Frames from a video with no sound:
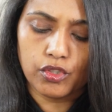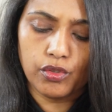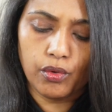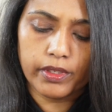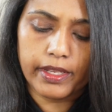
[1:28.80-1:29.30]
you
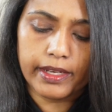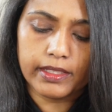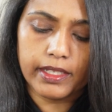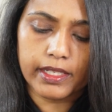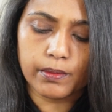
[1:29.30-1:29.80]
don't get
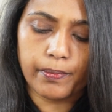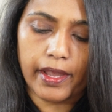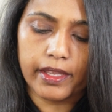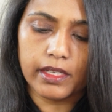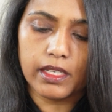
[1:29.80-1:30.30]
the
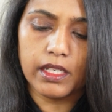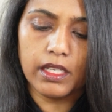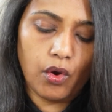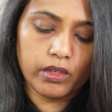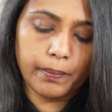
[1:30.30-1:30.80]
expiry
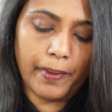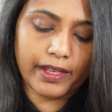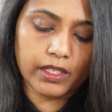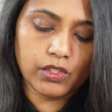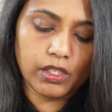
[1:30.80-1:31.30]
on the
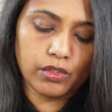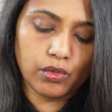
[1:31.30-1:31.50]
packaging